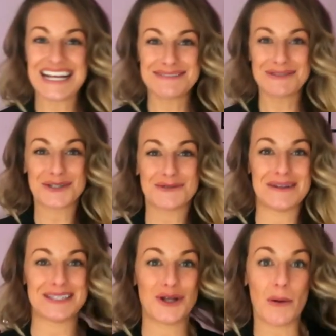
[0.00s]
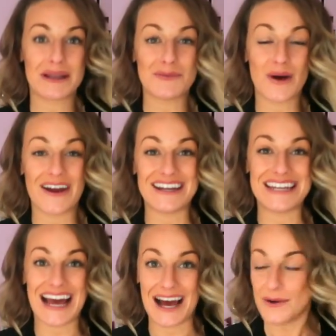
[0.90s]
next I'm going to talk to you about this top that I'm
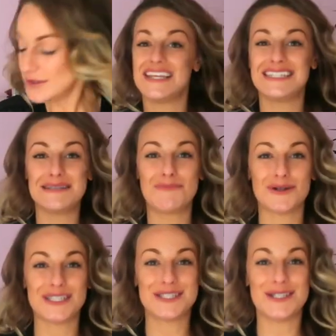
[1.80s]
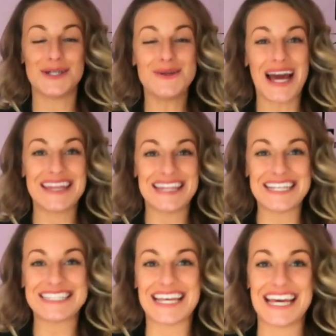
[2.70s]
wearing now. This is a bodysuit and
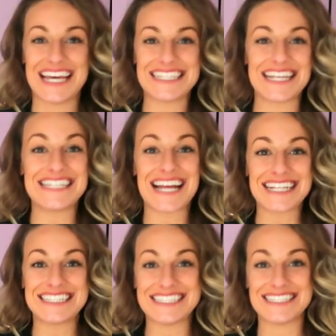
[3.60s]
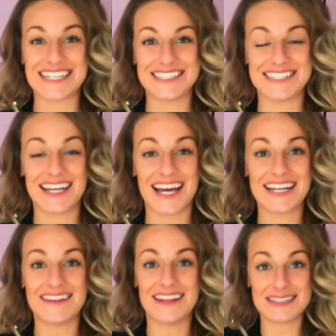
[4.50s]
this is 19.99.
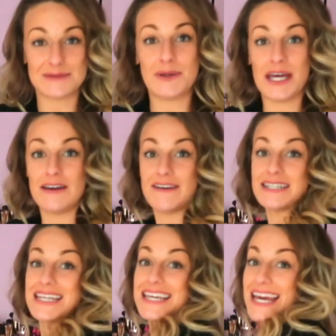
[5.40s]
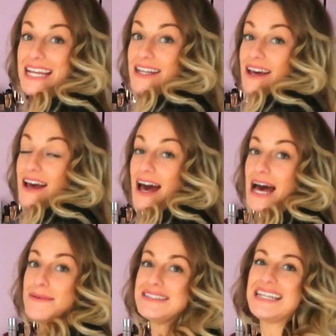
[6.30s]
I think this is perfect again.
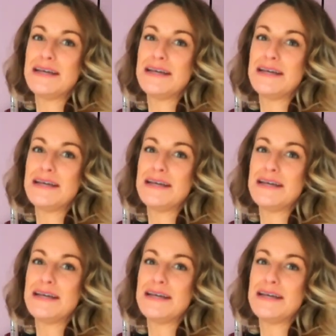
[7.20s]
Um, it's a